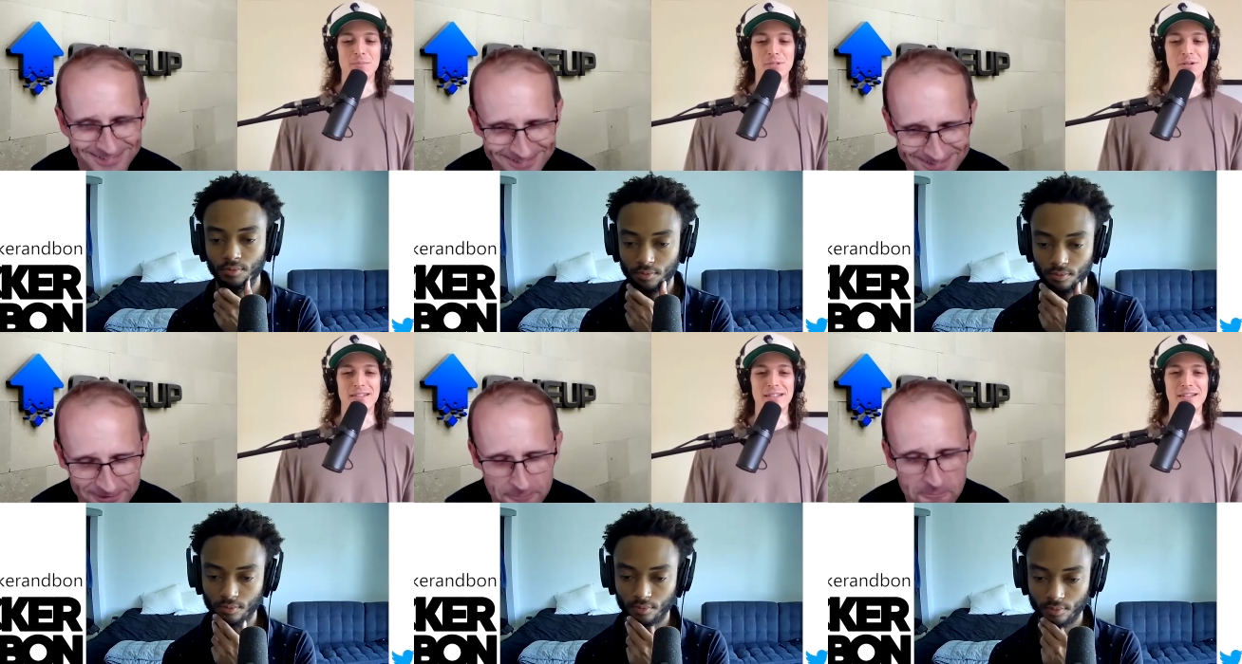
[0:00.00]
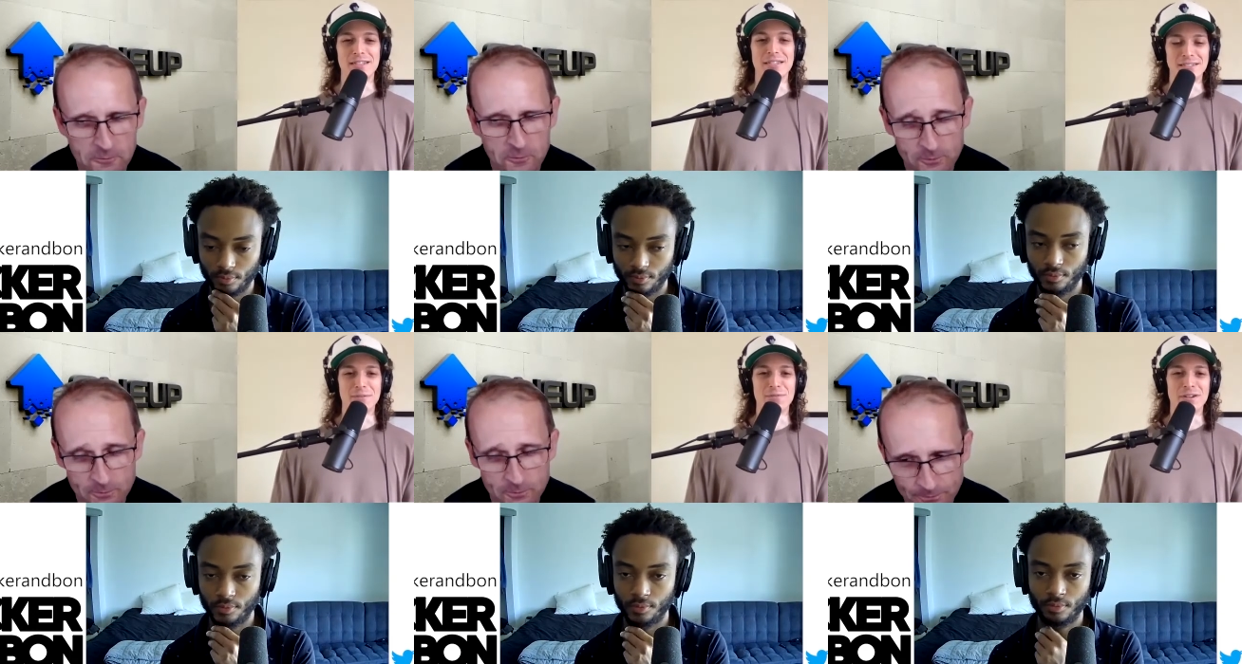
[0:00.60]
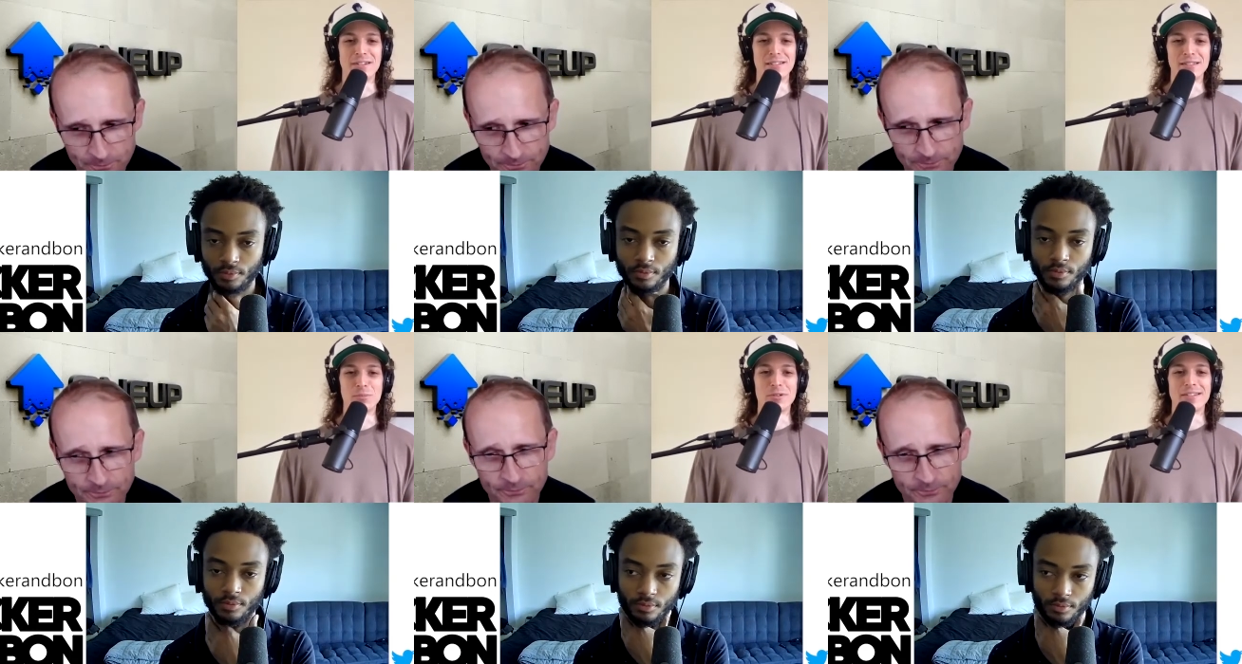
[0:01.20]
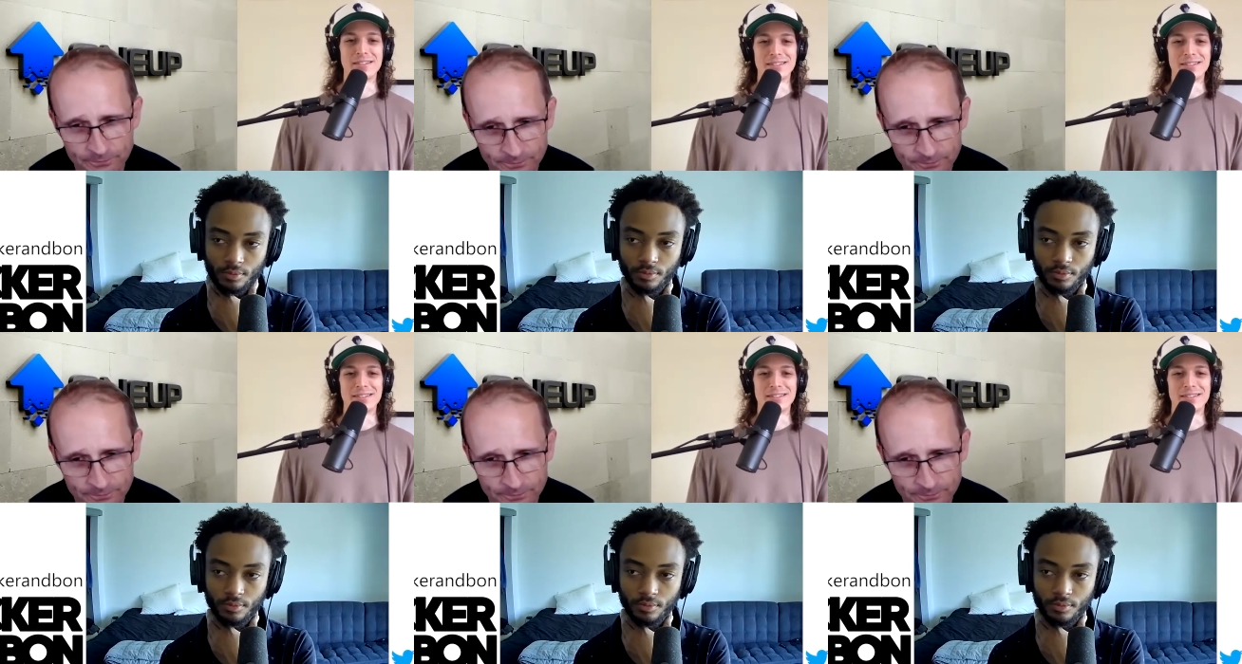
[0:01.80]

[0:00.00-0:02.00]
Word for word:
Speaker 1: so I could, I could, it's a very deliberate,